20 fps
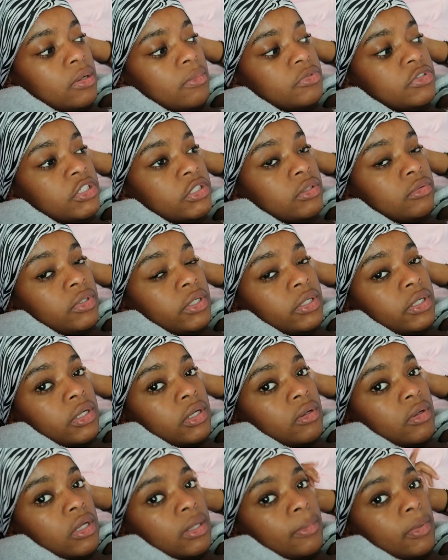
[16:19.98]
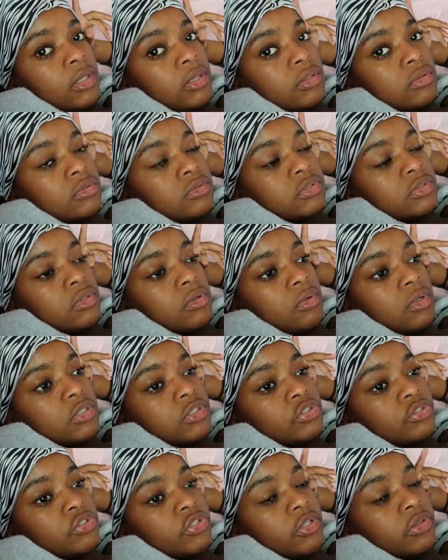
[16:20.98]
I'm chilling right now. I've got my clothes in the
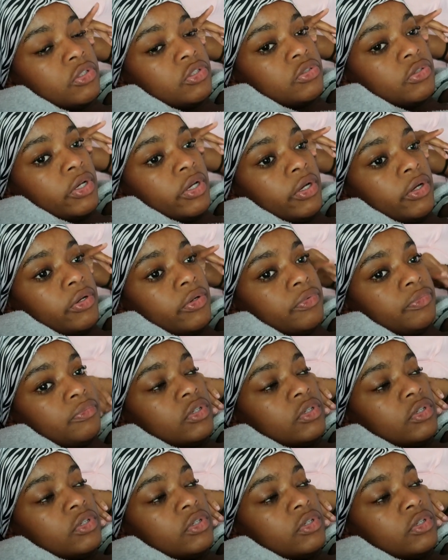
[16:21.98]
washer and the dryer.